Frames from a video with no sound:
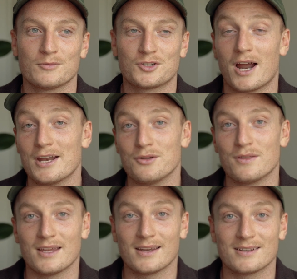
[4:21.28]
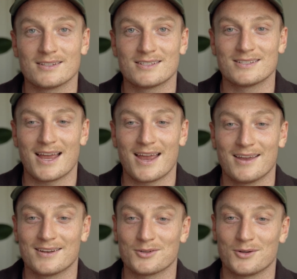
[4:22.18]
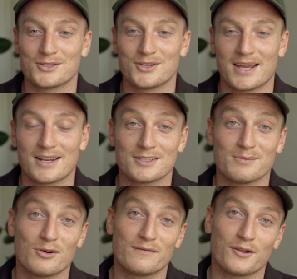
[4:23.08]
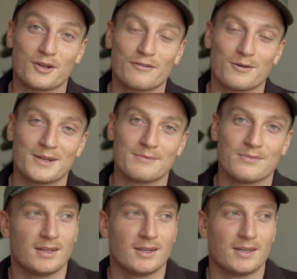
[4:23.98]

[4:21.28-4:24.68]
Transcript: trying new things and also getting some portfolio from it.